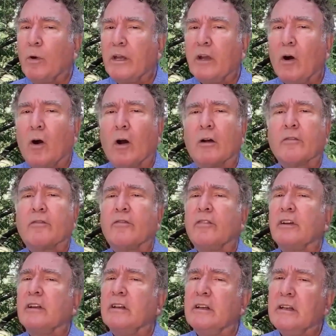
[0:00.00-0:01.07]
But we are
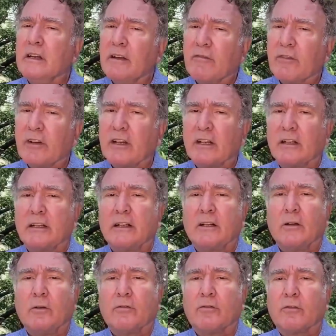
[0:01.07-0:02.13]

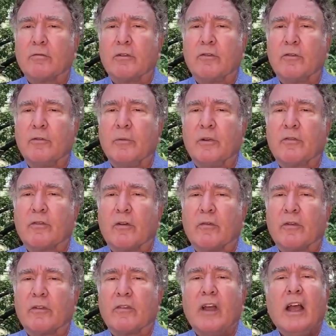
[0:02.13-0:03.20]
significantly closer to resuming
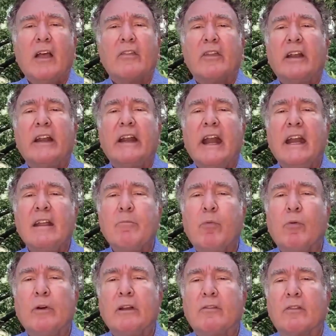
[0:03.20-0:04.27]
service than at
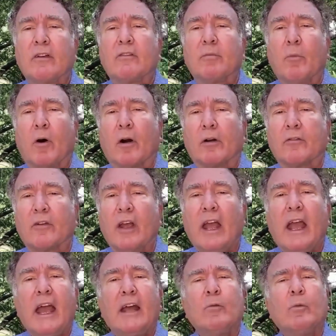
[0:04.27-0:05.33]
any point since
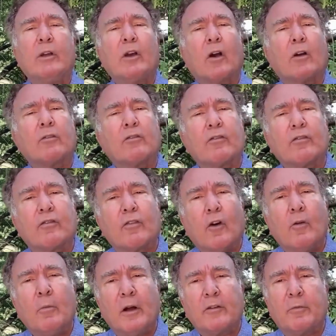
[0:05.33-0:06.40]
March, and we are
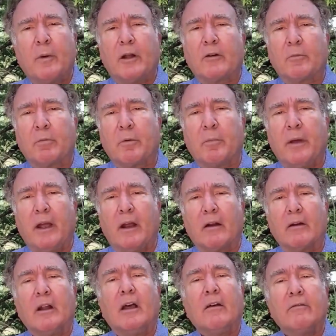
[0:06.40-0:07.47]
so much better
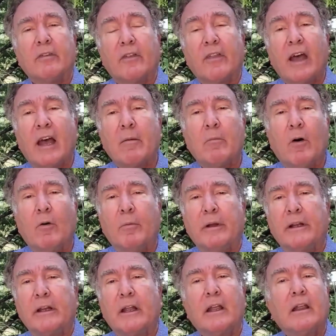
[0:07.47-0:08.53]
prepared for that
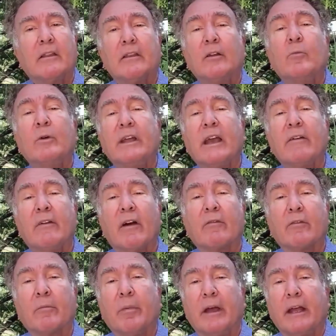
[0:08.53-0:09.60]
moment than we have
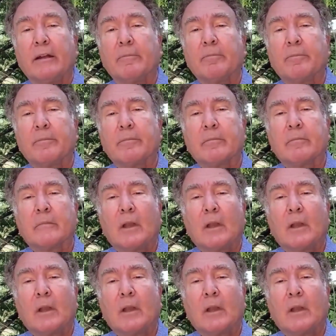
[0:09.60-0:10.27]
ever been.